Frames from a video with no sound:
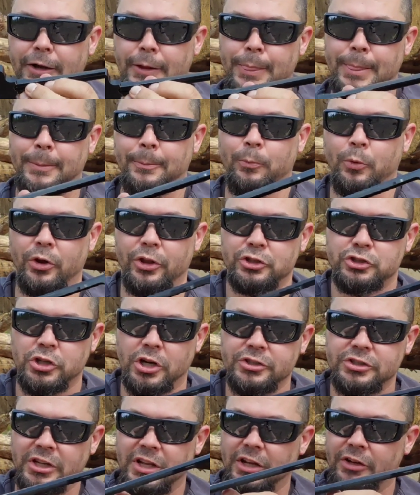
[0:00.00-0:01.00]
One of
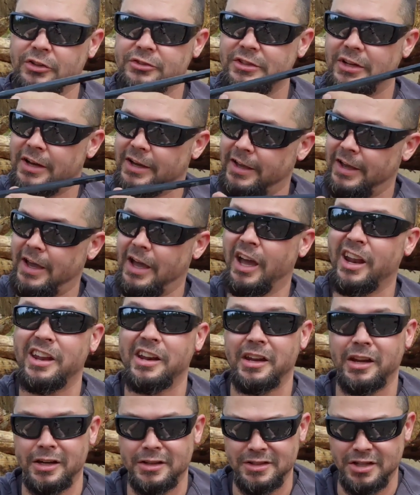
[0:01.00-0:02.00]
the charging handles I
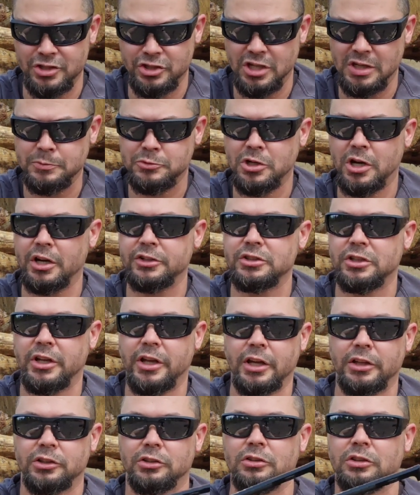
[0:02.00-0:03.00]
had, and it is a cheap
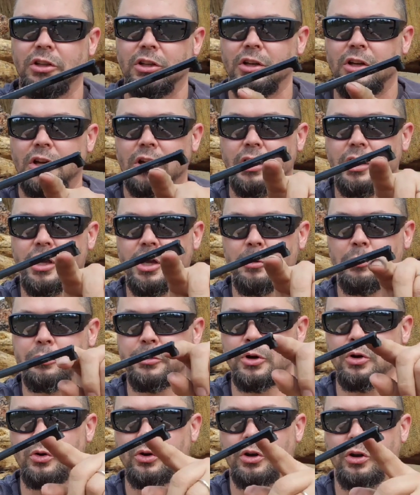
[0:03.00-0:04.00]
charging handle,
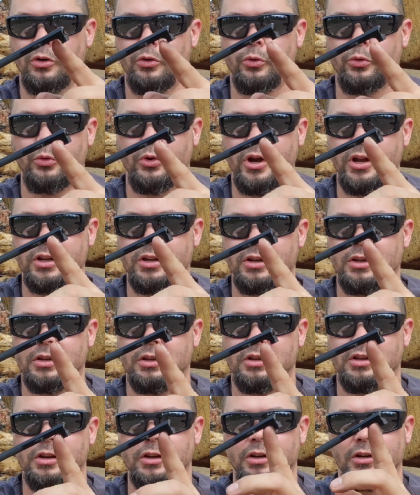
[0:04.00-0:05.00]
it broke right
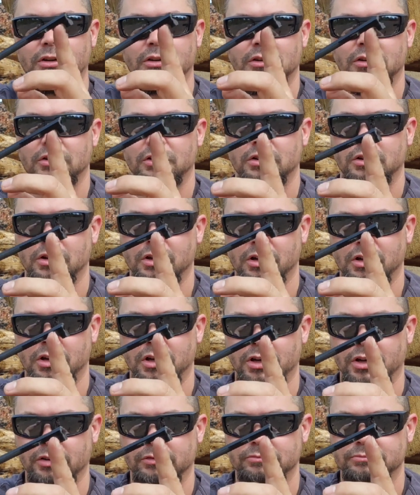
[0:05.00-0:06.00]
here.
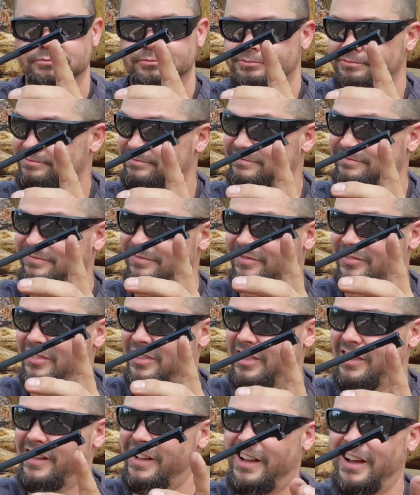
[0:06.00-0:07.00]
I
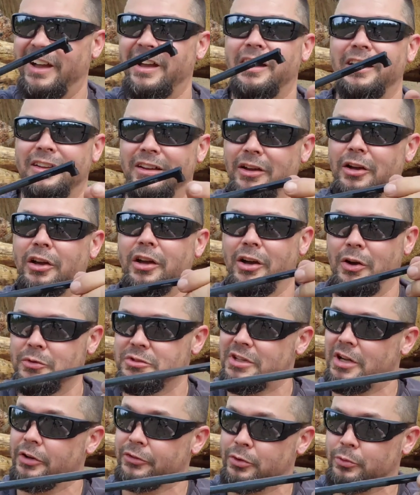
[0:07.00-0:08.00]

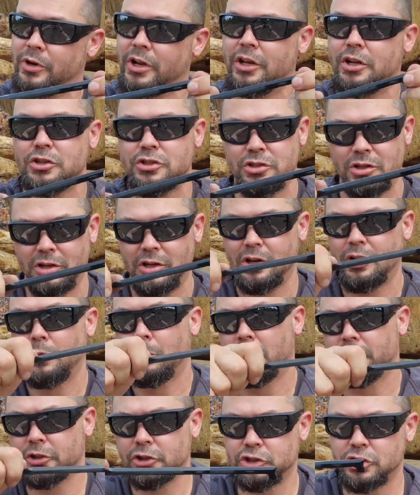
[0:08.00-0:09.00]
was out at the range,
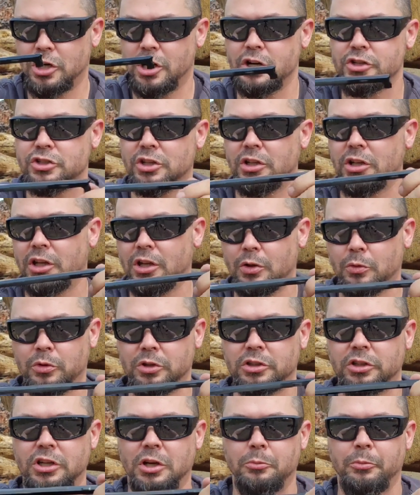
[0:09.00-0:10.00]
went to charge it,
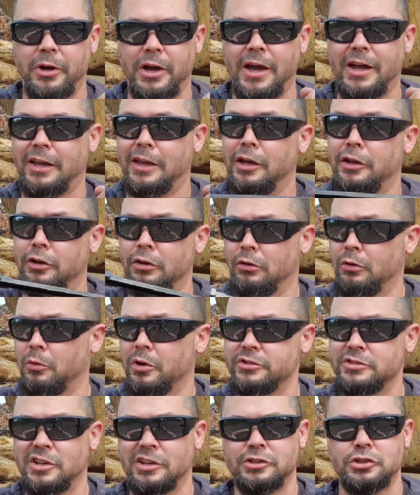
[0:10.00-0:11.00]
and it wouldn't come back, and
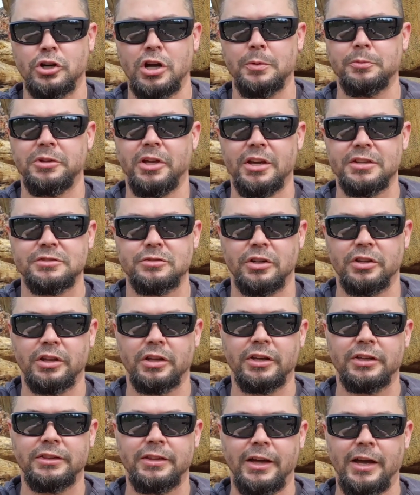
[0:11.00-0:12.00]
no, it wasn't a drop test
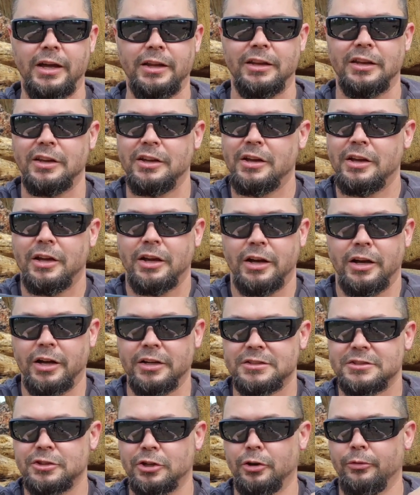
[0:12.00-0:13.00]
or anything like that.
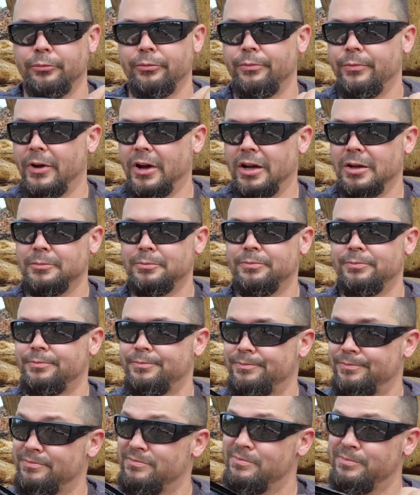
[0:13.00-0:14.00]
So
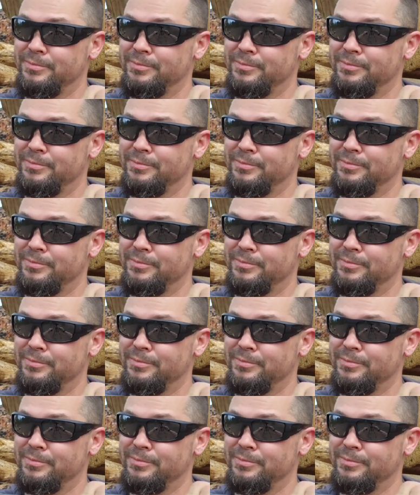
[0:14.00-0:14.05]
I'm